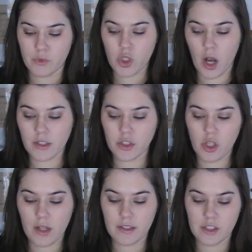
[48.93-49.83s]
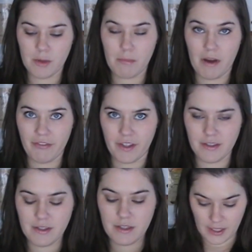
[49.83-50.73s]
chocolate chip
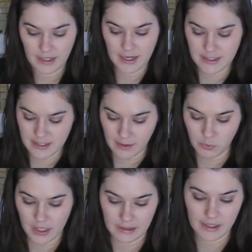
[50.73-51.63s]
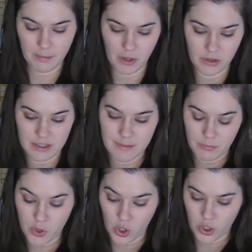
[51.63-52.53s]
muffins. Like I said, what I like about this
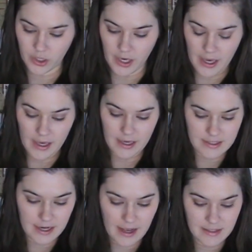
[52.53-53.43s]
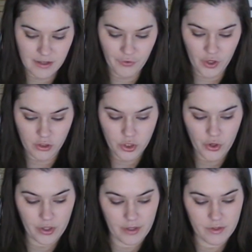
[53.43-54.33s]
book is it has different
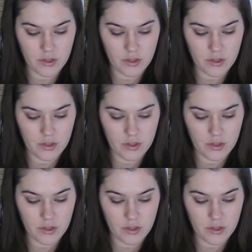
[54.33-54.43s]
alternatives.